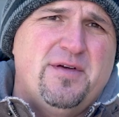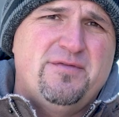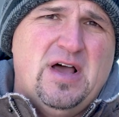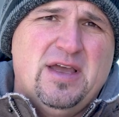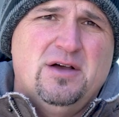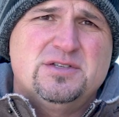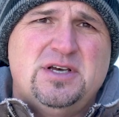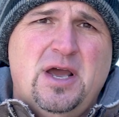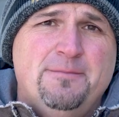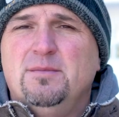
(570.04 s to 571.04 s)
if you're flying
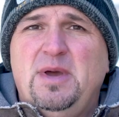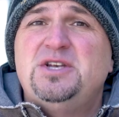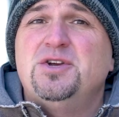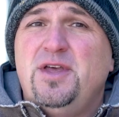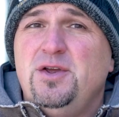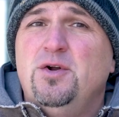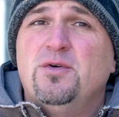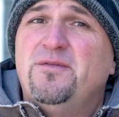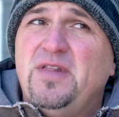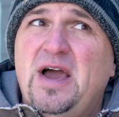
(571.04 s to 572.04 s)
outside. Make sure that you
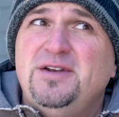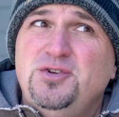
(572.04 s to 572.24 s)
don't fly